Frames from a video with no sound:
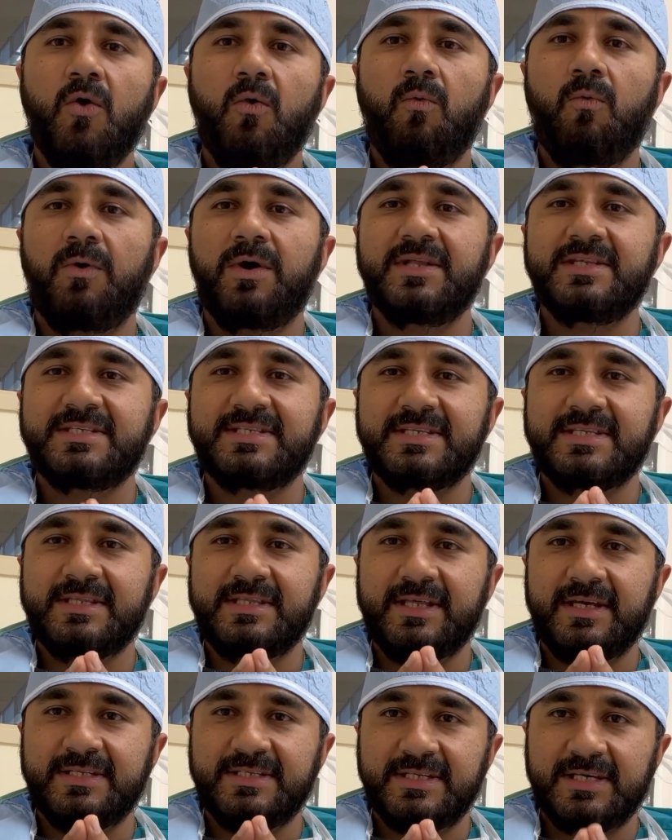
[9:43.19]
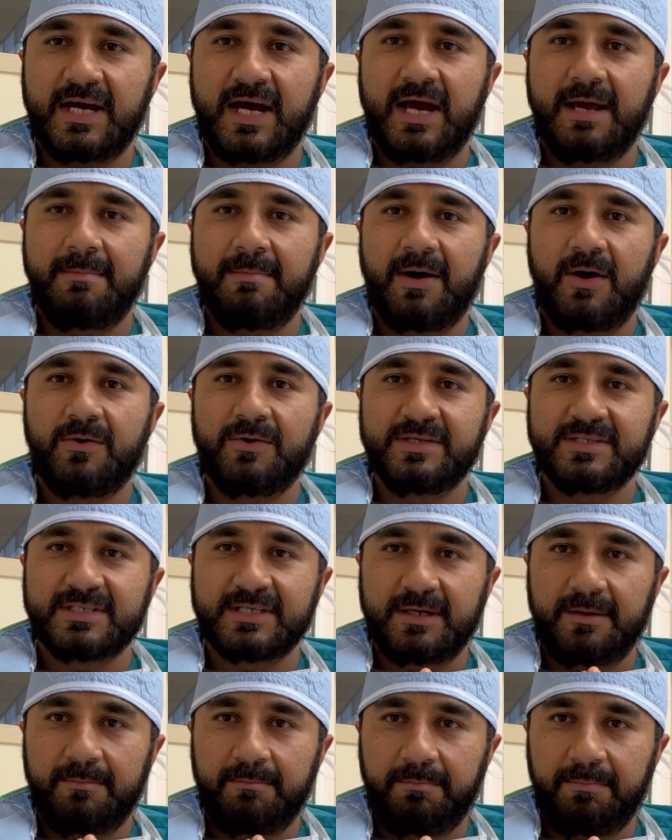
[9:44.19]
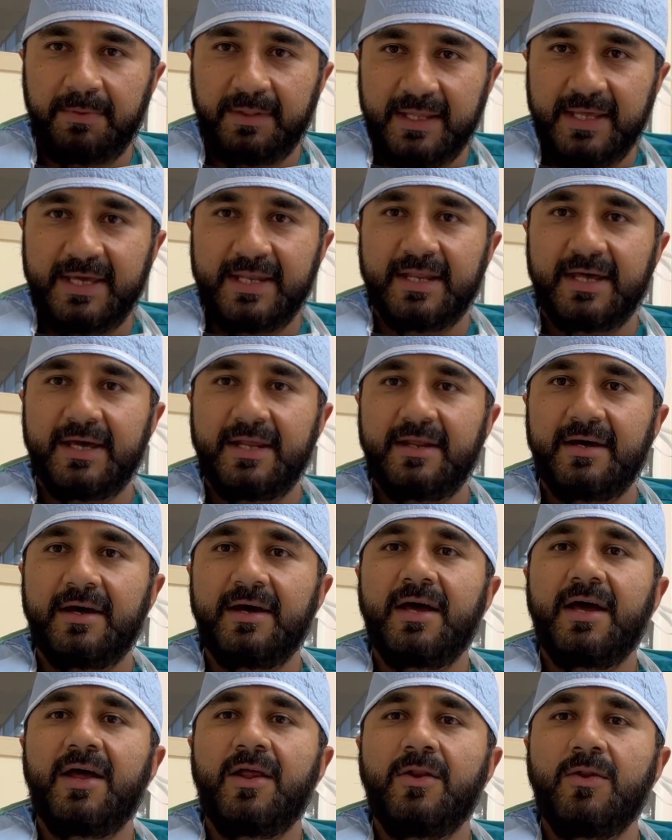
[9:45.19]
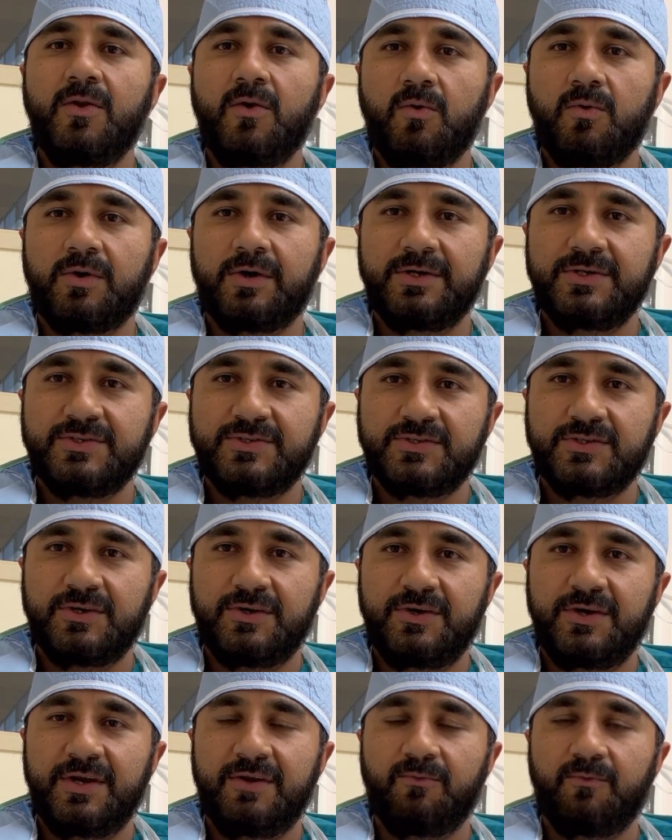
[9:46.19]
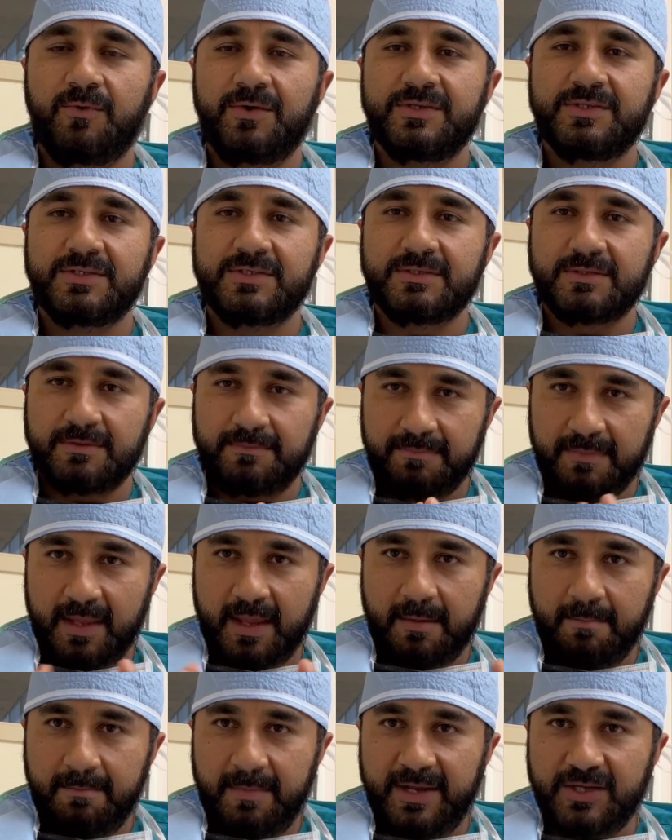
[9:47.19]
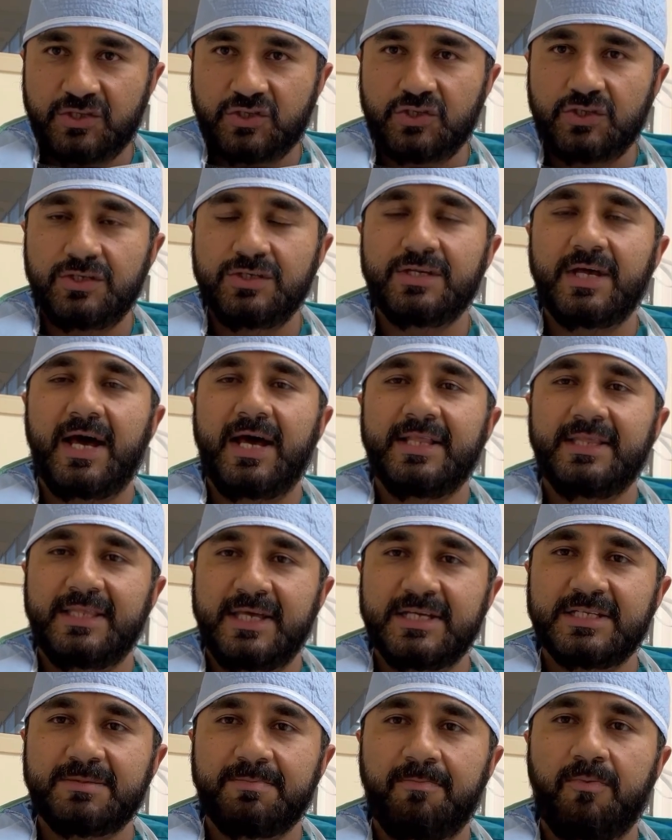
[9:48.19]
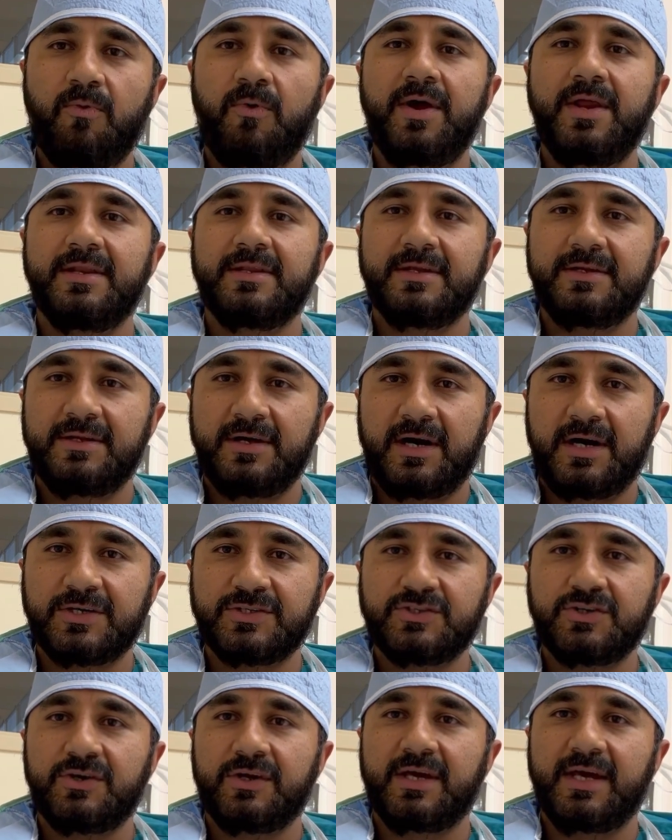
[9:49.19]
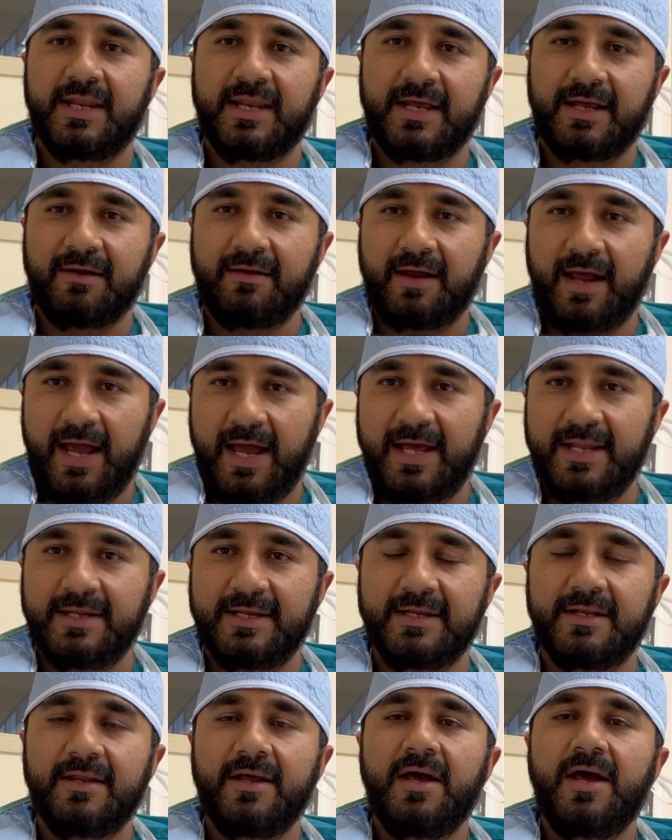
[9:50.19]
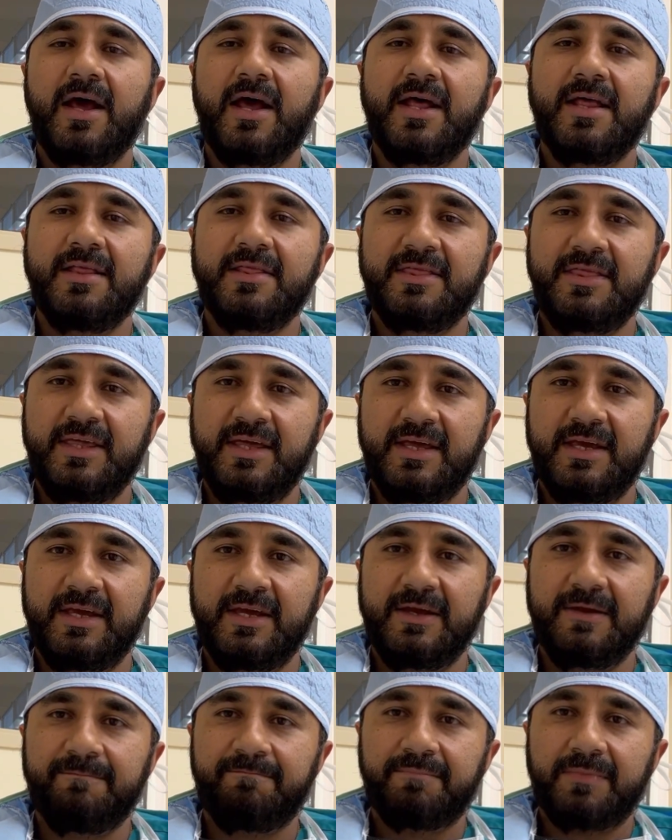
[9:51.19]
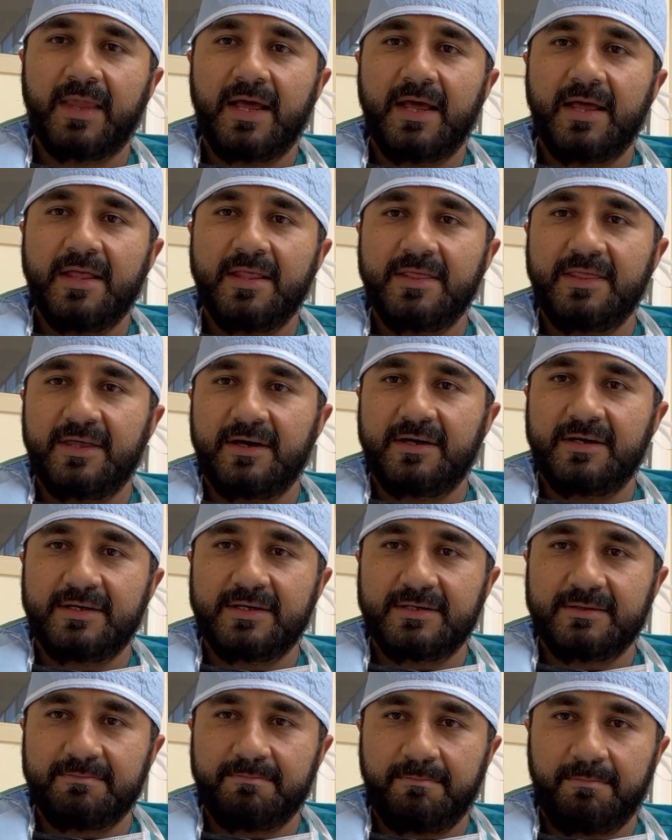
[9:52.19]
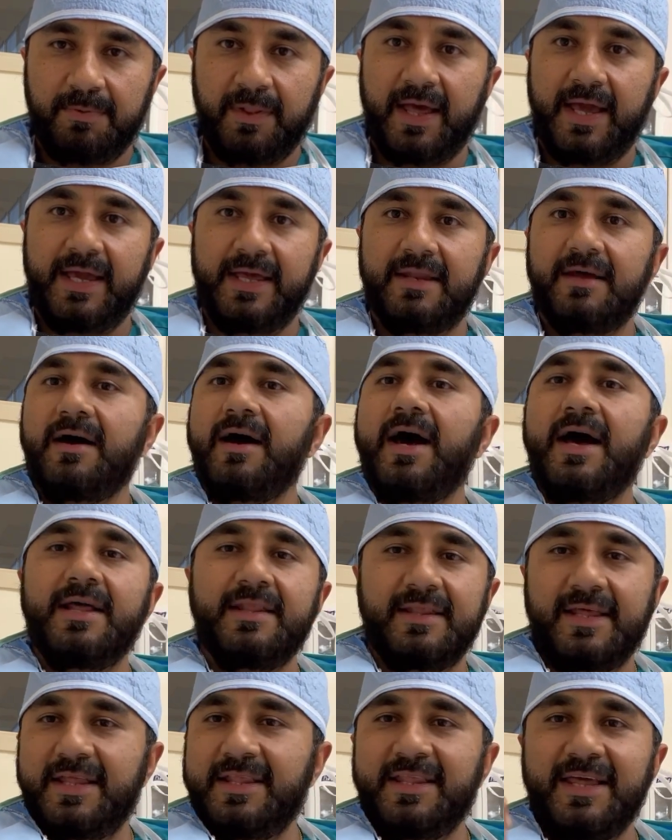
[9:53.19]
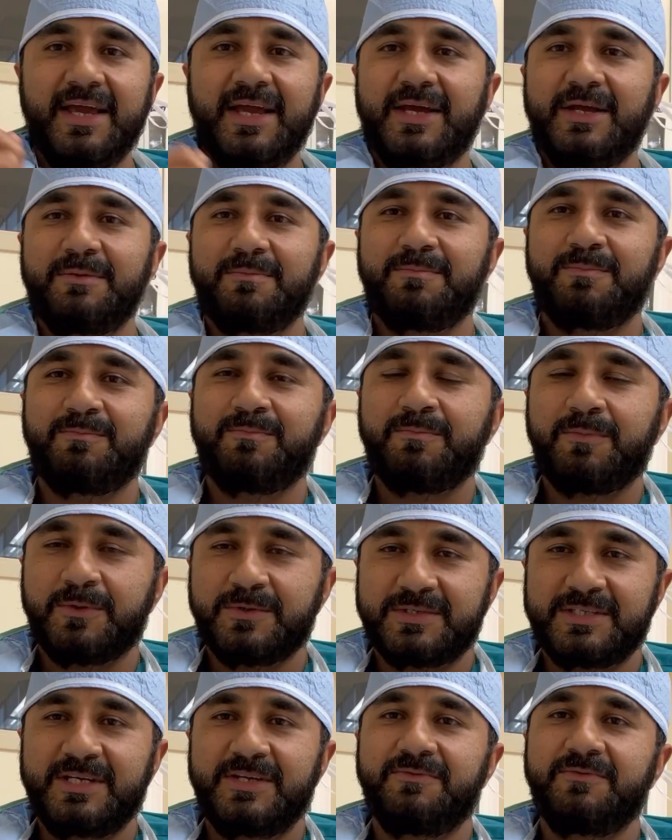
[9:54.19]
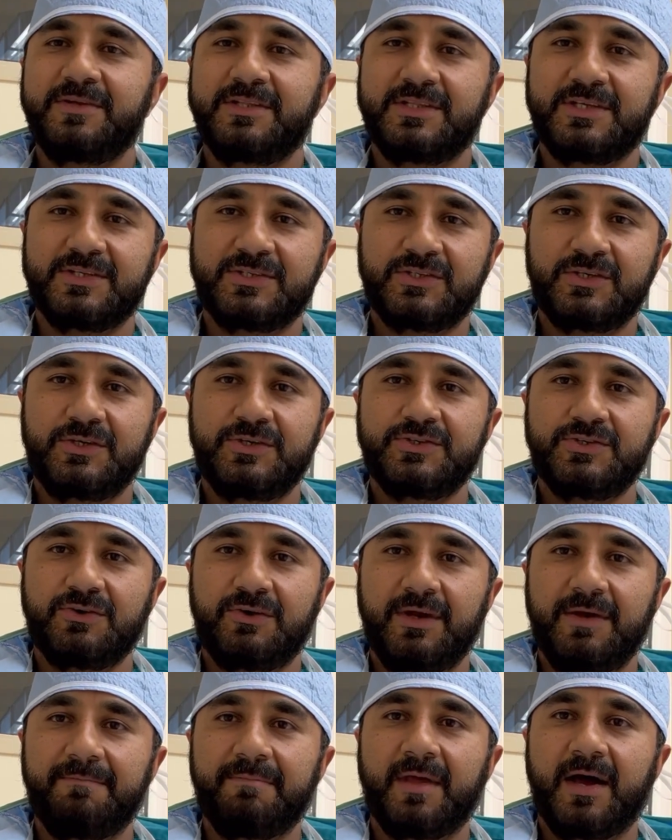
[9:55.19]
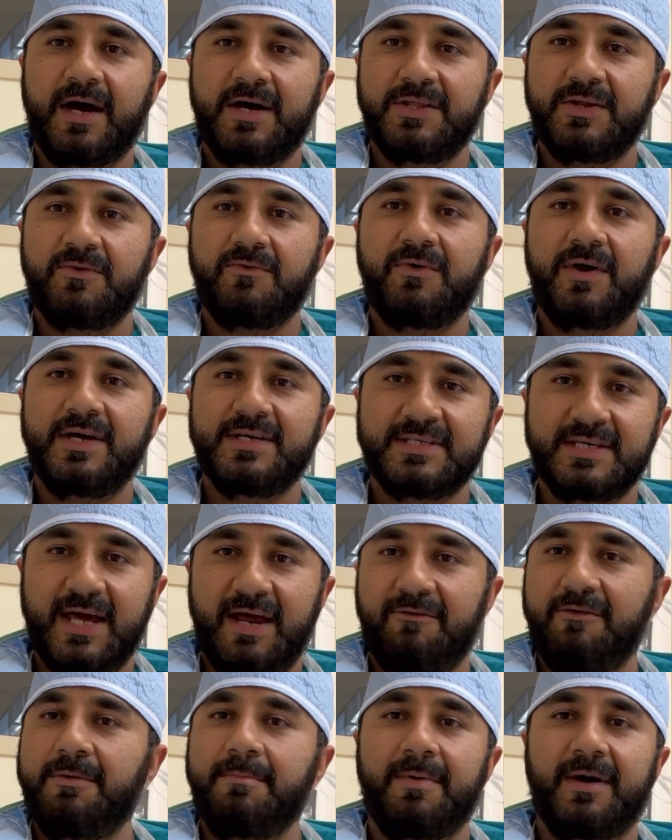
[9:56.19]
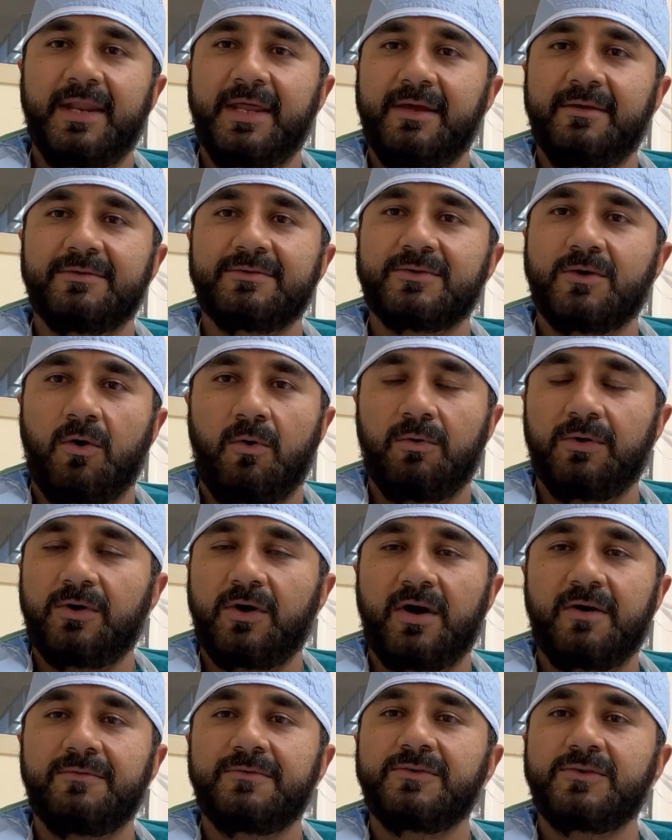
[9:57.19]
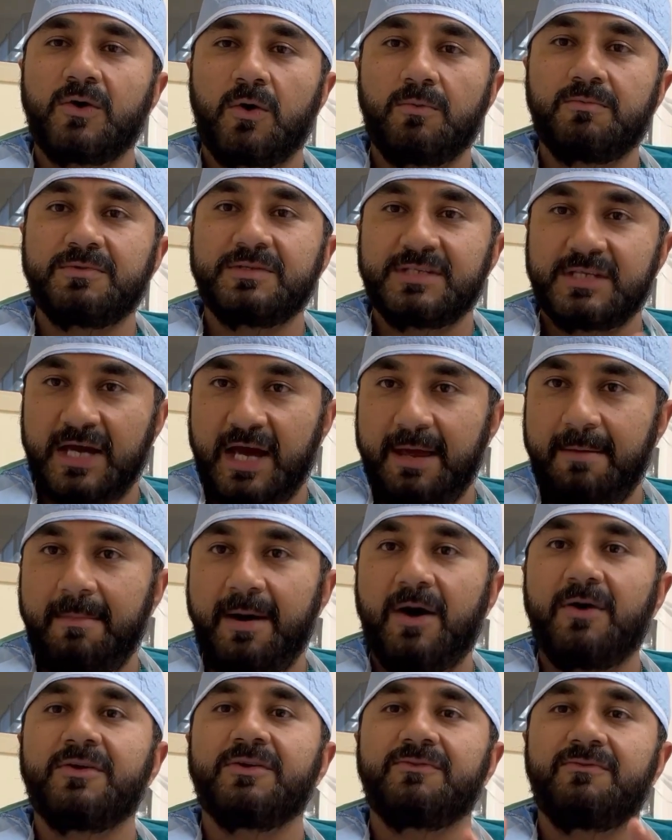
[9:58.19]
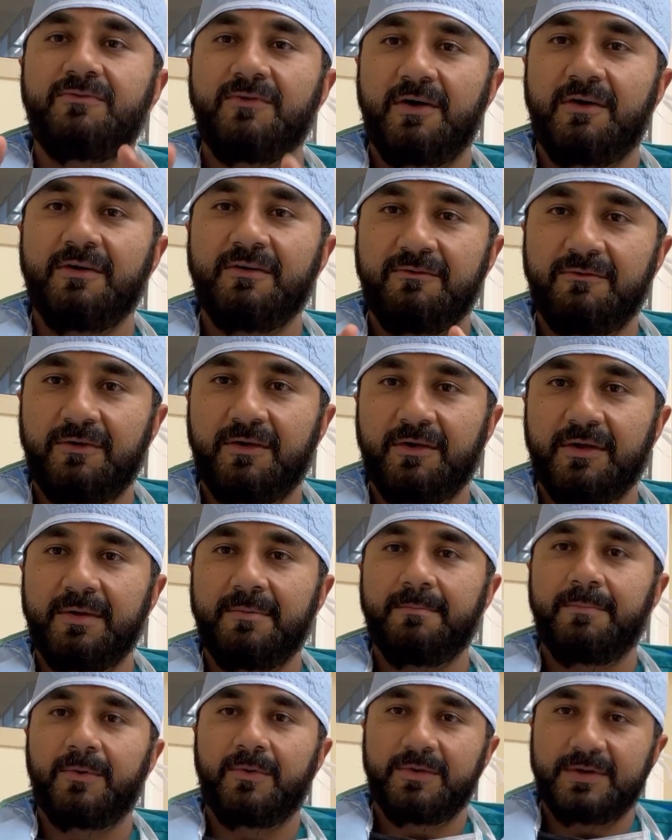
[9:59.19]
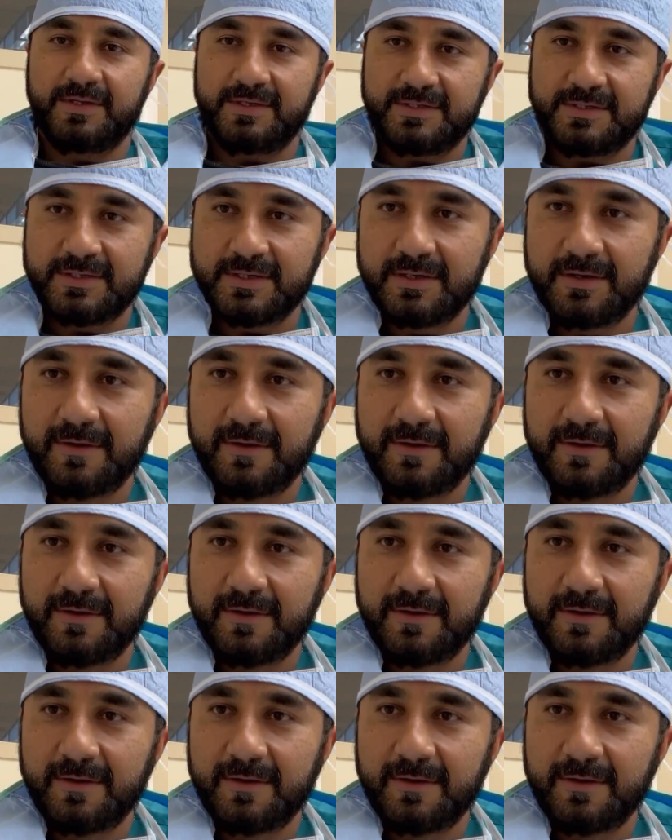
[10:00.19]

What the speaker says: Once the timeout is completed, no concern was mentioned. At this point, the doctor can hand it the blade, and then they can proceed with the surgery. Otherwise, everybody is hold off. So timeout is very, very important.